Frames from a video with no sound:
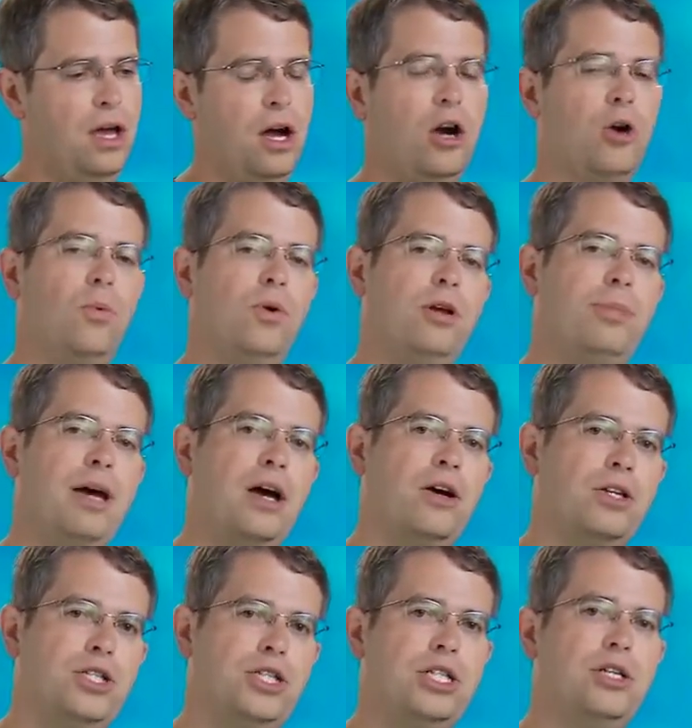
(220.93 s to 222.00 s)
are, what
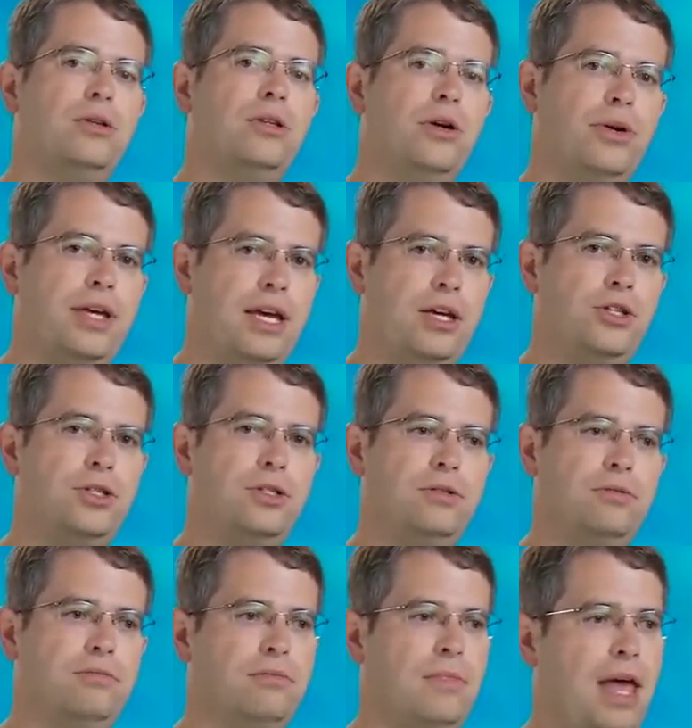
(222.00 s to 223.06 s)
about
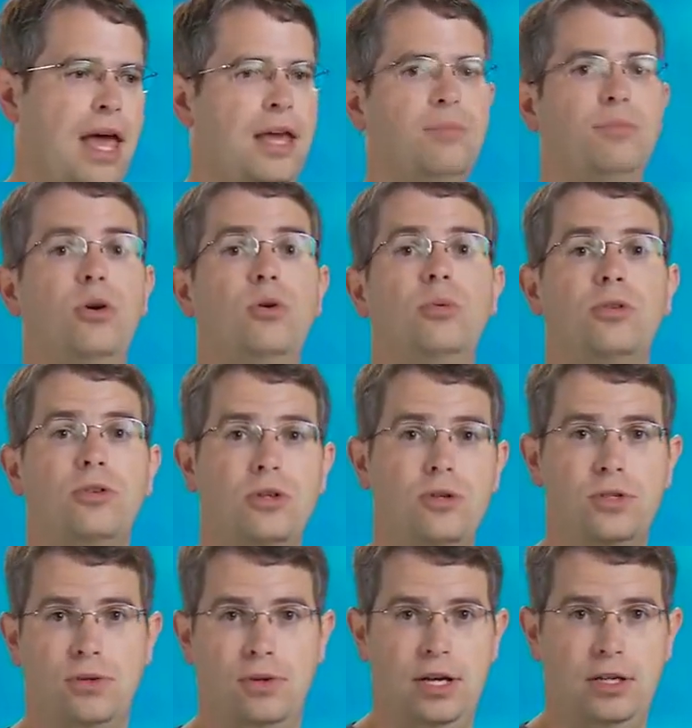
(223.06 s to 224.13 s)
geolocation and mobile
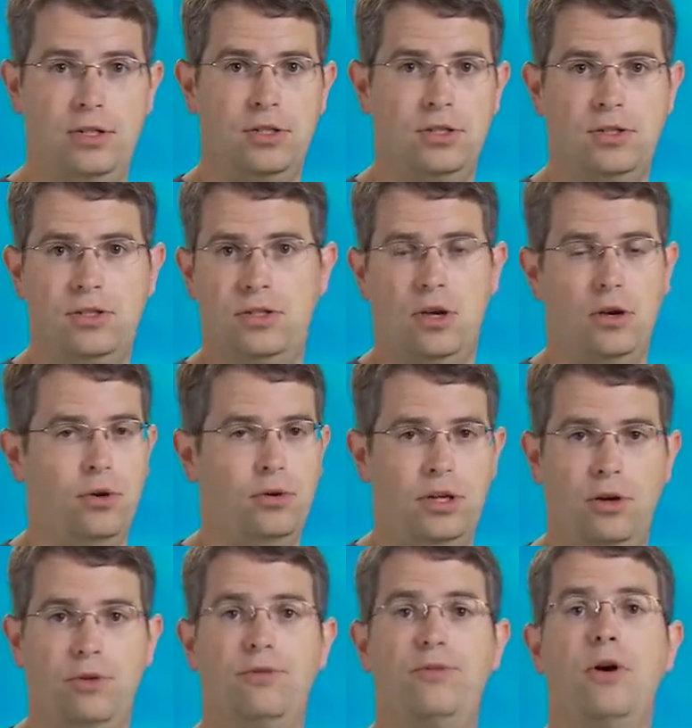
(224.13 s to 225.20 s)
user agents? So, you
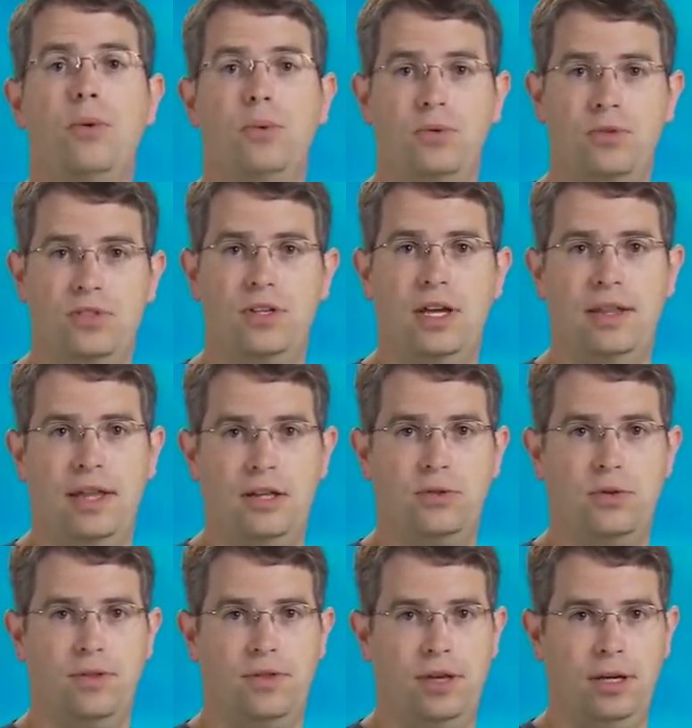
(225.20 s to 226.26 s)
know, phones and that
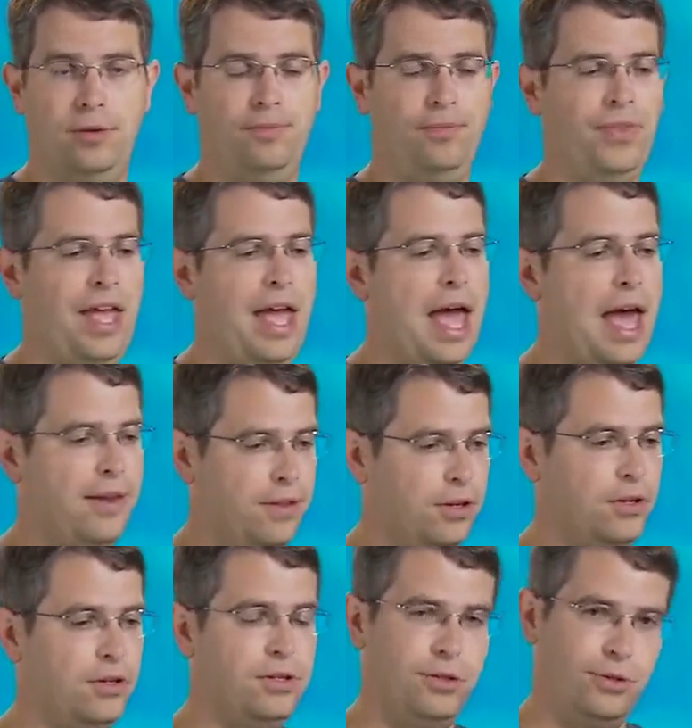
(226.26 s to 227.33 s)
sort of thing. And the
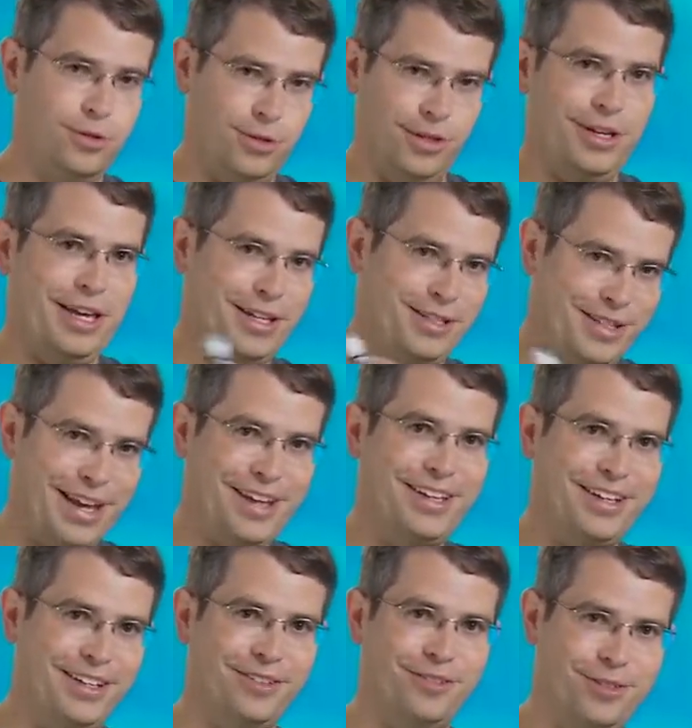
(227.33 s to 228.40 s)
good news, the
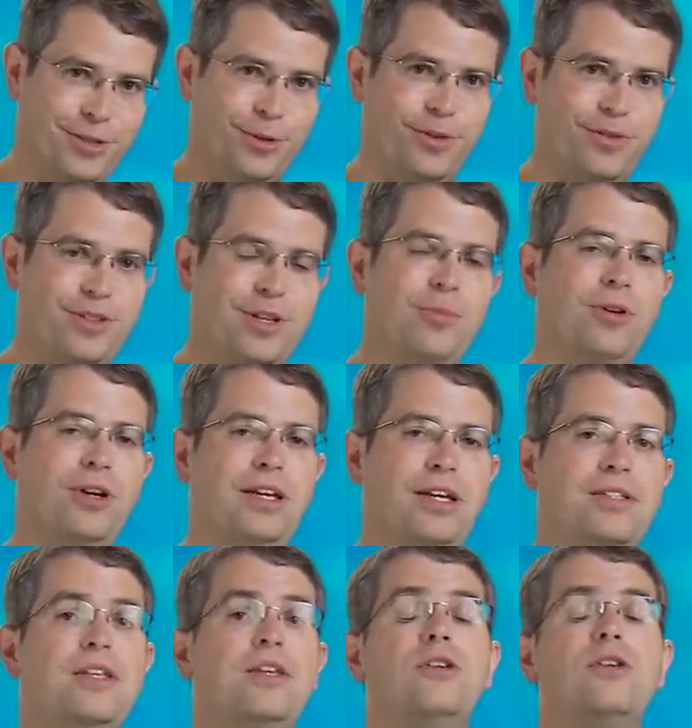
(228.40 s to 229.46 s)
executive sort of summary,
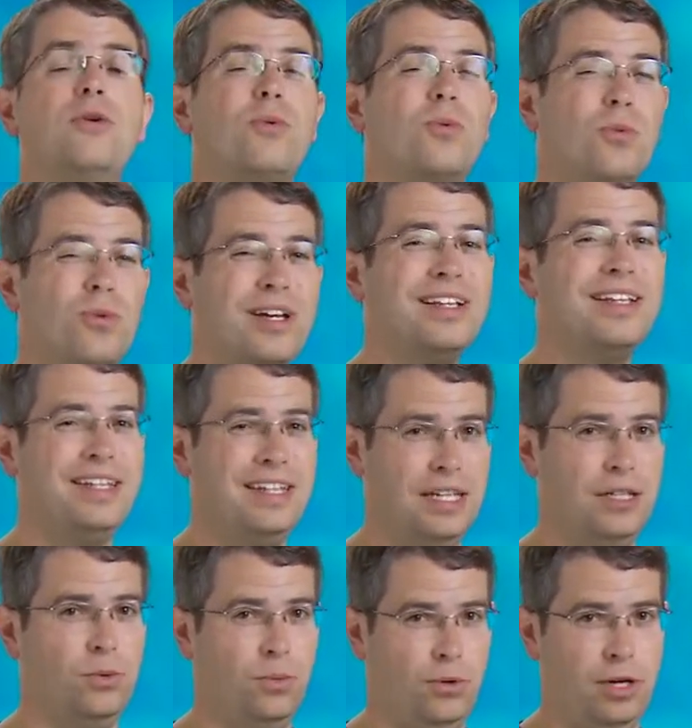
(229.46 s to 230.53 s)
is that you don't really
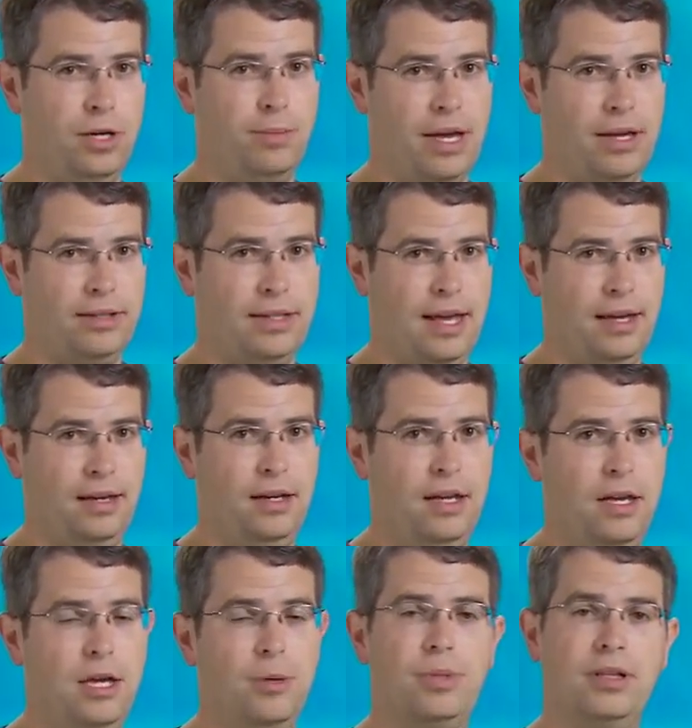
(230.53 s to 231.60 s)
need to worry about that.
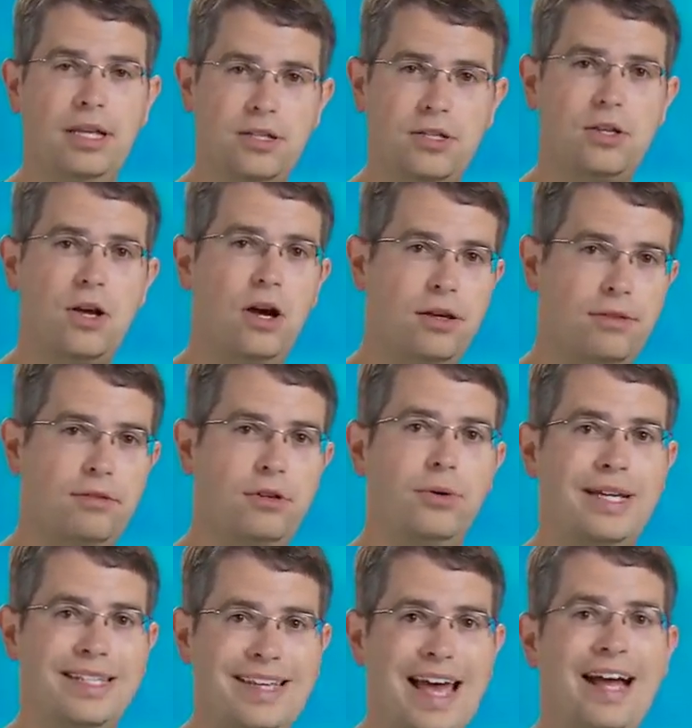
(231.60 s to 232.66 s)
But let's talk
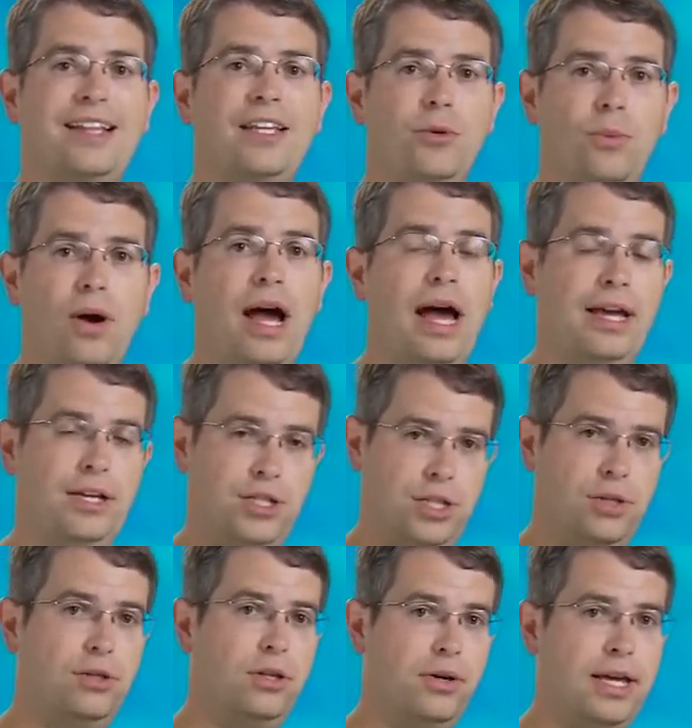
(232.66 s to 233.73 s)
through exactly why
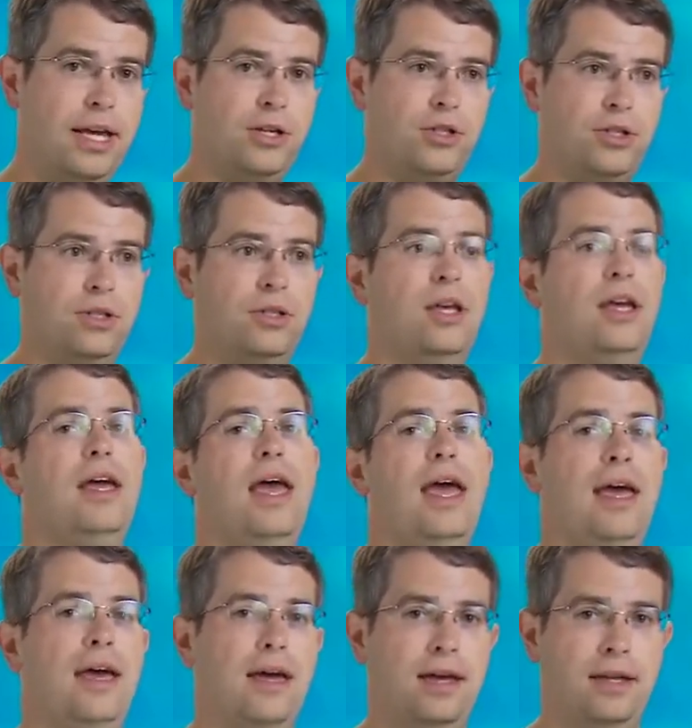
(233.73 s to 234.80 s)
geolocation
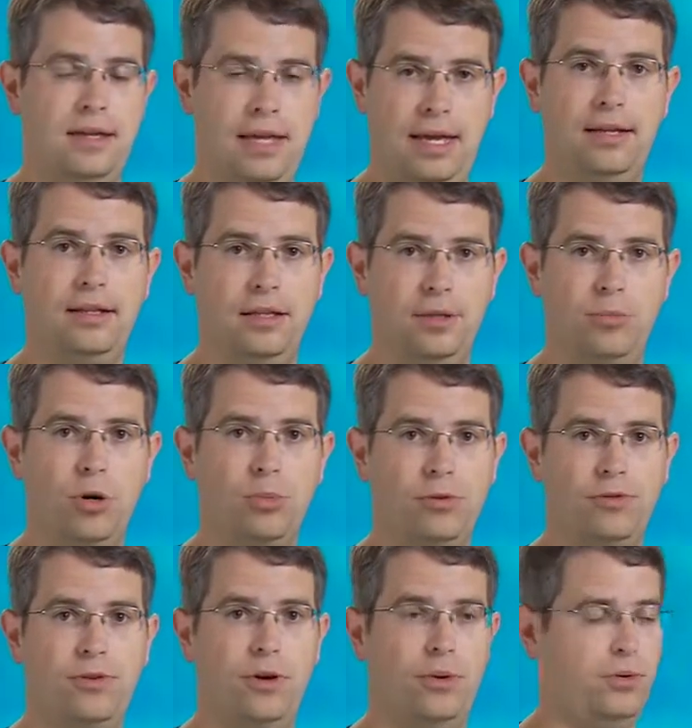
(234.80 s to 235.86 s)
and handling
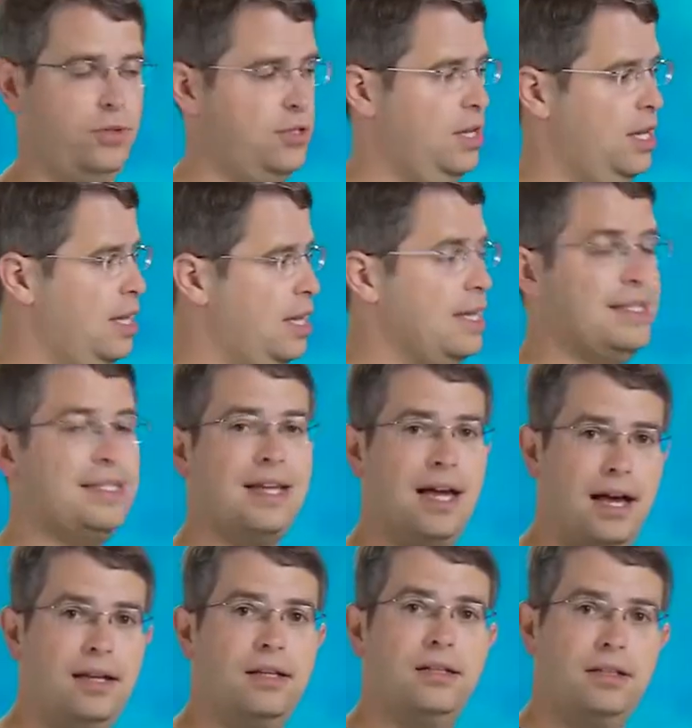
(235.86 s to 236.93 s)
mobile phones is
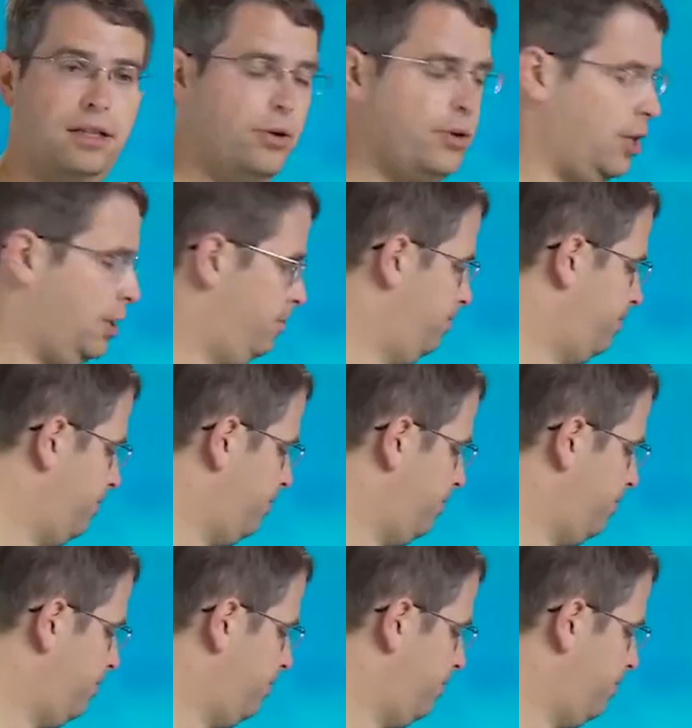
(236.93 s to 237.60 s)
not cloaking.